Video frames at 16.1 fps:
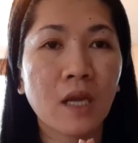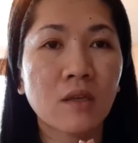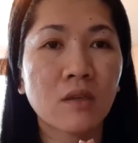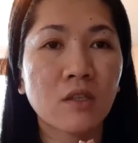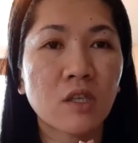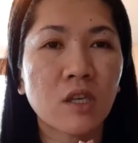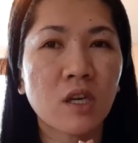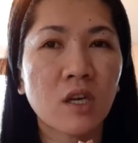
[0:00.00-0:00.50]

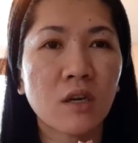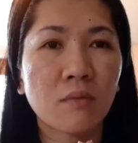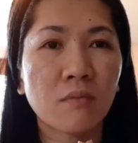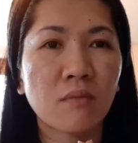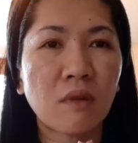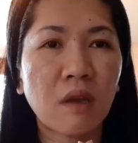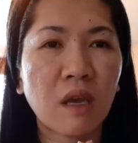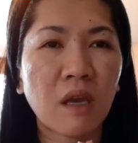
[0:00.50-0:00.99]
she
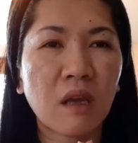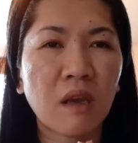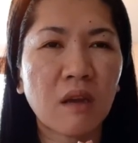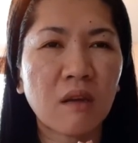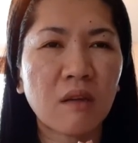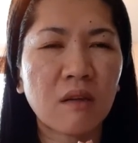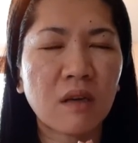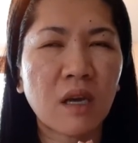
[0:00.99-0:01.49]
have like
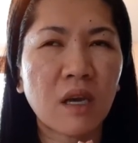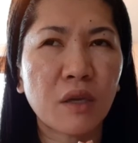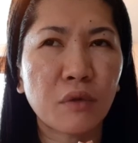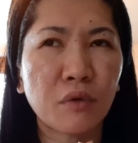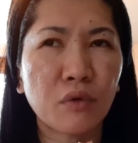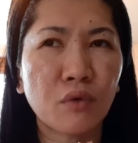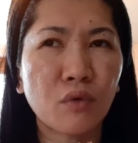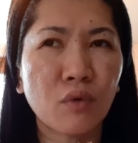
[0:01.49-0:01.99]
I
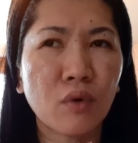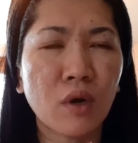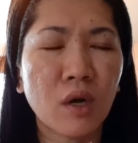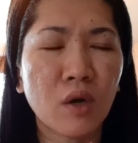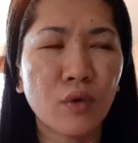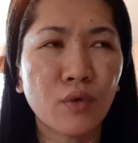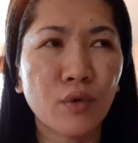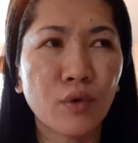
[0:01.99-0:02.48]
don't know
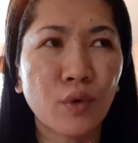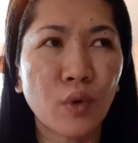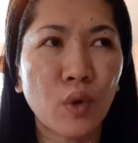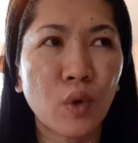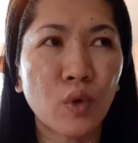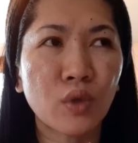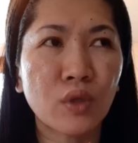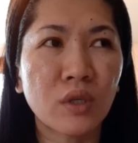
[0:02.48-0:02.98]
how you
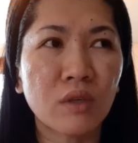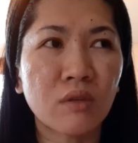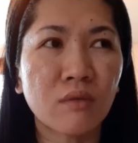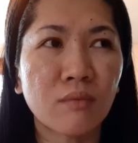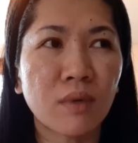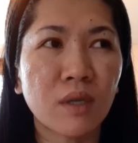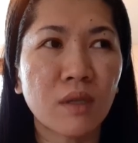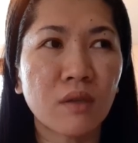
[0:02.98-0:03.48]
call it,
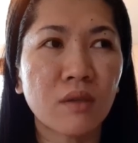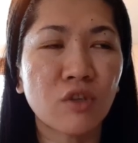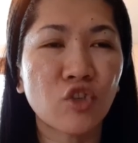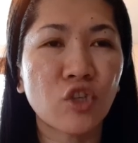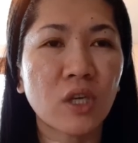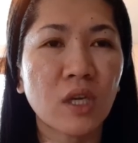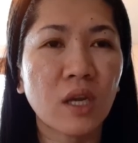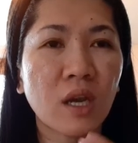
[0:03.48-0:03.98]
but
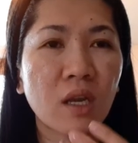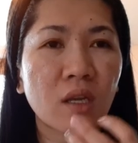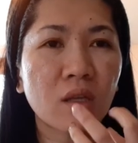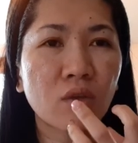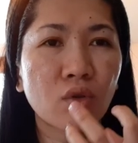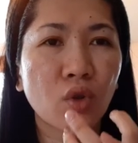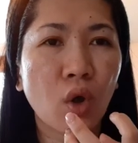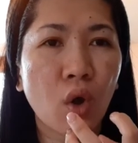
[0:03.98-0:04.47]
she
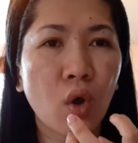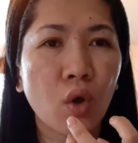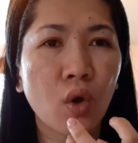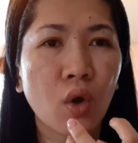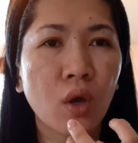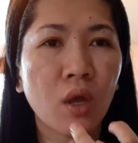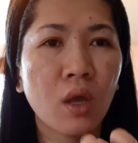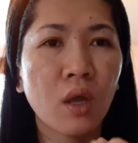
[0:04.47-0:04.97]
cannot
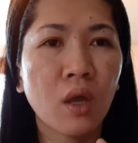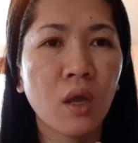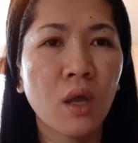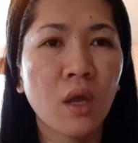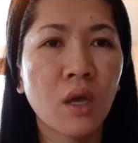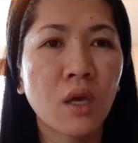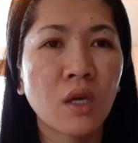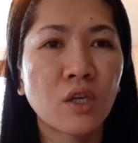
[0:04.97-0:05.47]
talk,
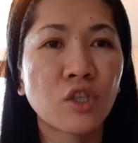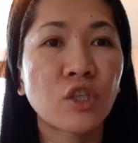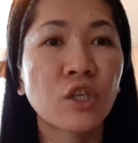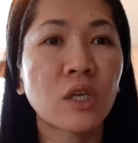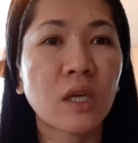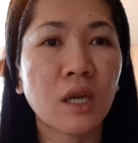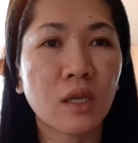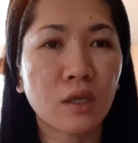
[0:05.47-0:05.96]
she
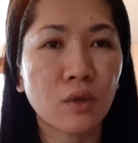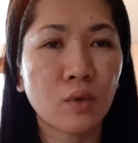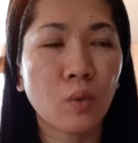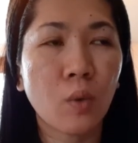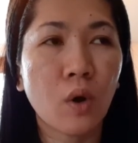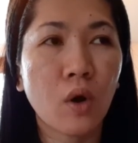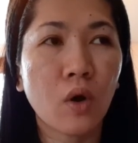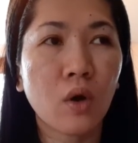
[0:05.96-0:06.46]
cannot
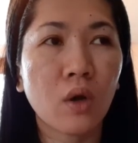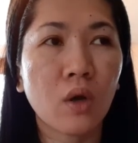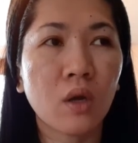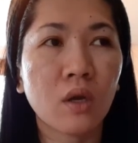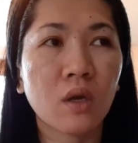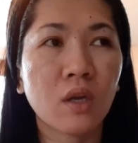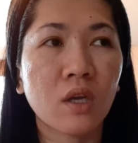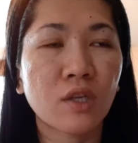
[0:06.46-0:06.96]
walk,
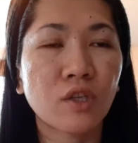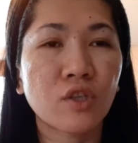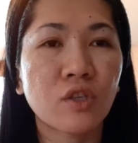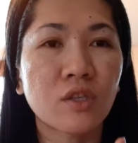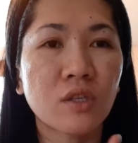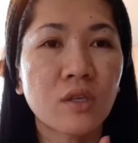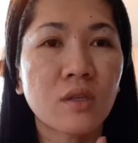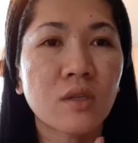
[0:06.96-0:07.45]
and she
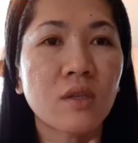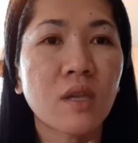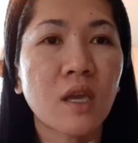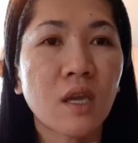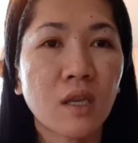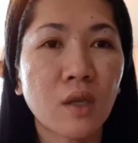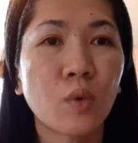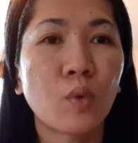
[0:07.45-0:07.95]
just
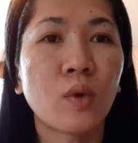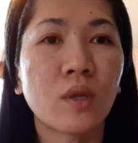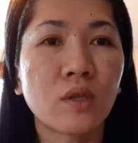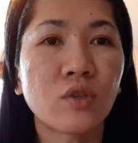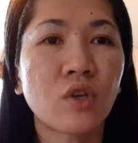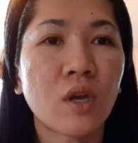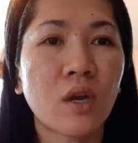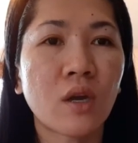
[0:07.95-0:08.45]
stay in the
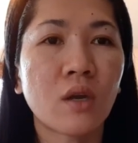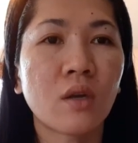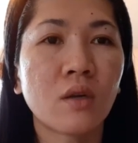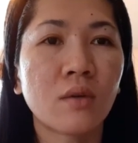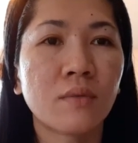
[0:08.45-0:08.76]
wheelchair.